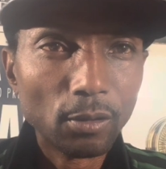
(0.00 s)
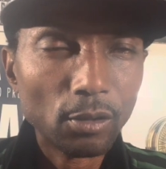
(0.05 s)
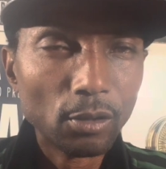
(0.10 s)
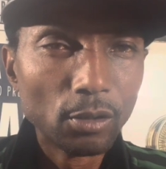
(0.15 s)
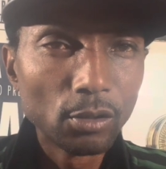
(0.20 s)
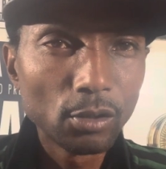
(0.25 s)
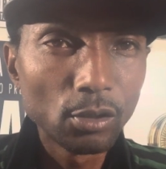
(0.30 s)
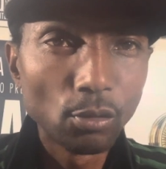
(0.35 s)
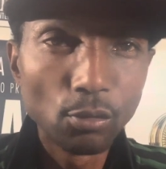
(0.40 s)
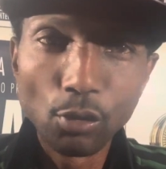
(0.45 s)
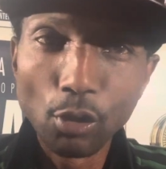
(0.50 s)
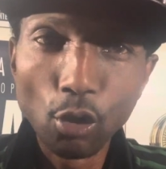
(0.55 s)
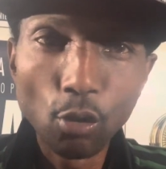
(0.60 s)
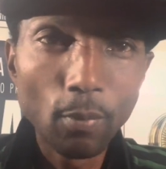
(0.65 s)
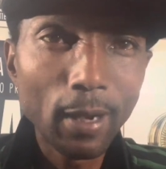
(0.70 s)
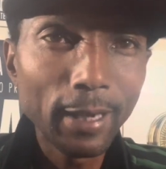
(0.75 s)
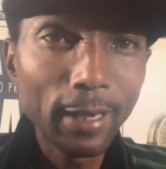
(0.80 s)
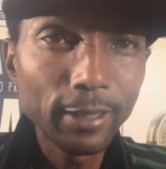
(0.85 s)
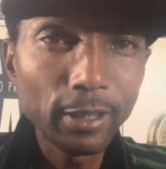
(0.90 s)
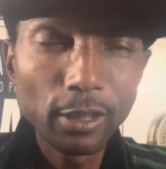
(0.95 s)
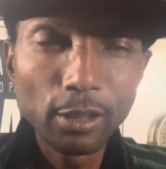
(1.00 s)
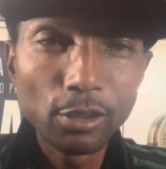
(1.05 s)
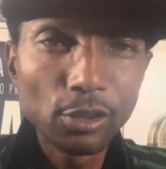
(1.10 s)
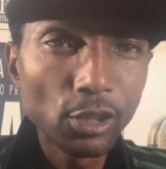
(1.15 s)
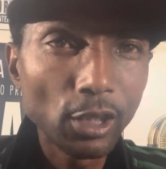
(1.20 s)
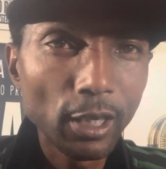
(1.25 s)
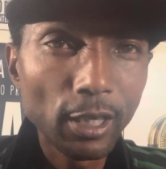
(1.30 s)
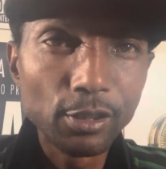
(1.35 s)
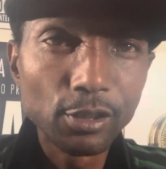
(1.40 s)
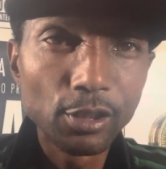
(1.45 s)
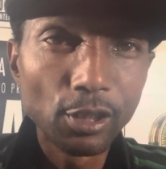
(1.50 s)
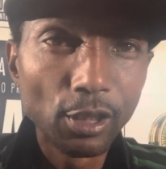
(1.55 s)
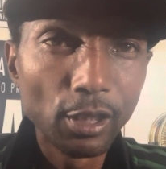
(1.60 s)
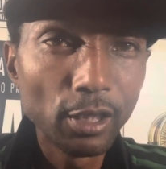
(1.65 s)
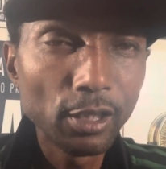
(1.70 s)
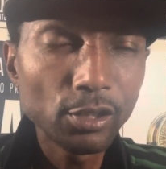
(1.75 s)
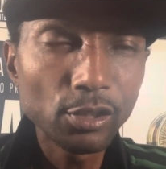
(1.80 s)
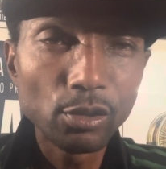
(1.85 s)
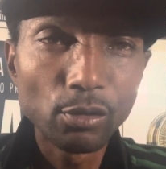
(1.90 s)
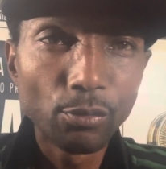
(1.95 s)
So nobody can change
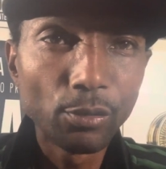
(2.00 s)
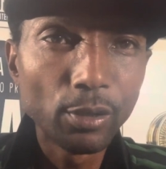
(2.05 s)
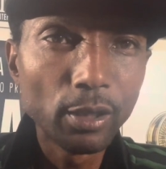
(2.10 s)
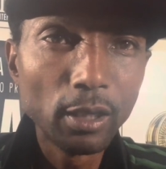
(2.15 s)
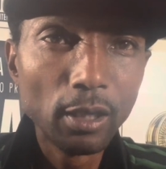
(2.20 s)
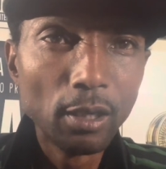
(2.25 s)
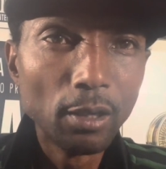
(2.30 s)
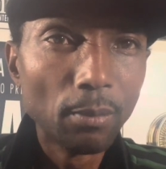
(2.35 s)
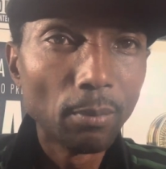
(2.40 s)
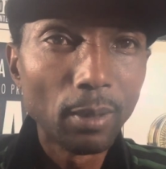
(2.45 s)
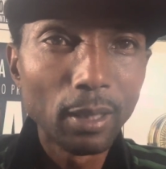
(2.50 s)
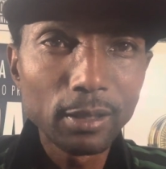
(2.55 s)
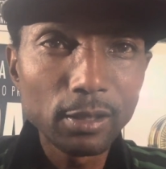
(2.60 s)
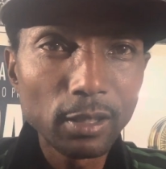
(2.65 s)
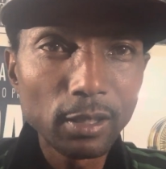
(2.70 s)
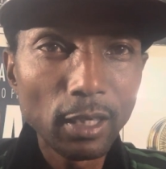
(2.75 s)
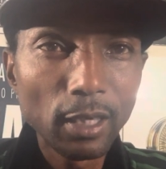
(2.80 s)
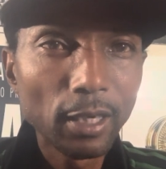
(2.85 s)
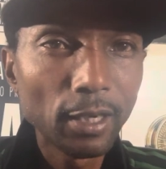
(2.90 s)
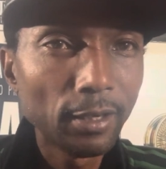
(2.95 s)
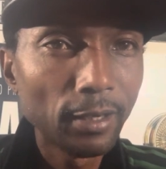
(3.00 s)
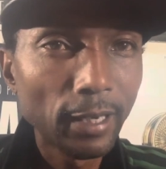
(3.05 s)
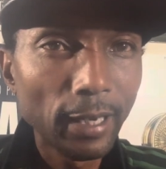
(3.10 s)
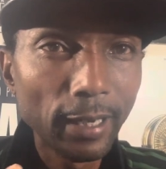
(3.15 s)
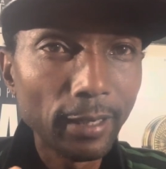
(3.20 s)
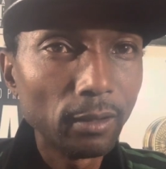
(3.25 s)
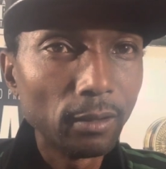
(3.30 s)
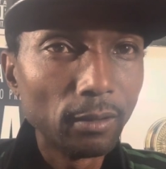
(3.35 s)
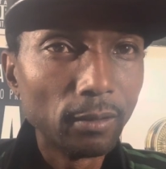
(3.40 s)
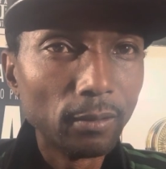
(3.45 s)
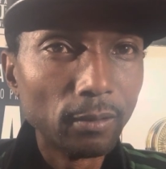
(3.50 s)
history by saying that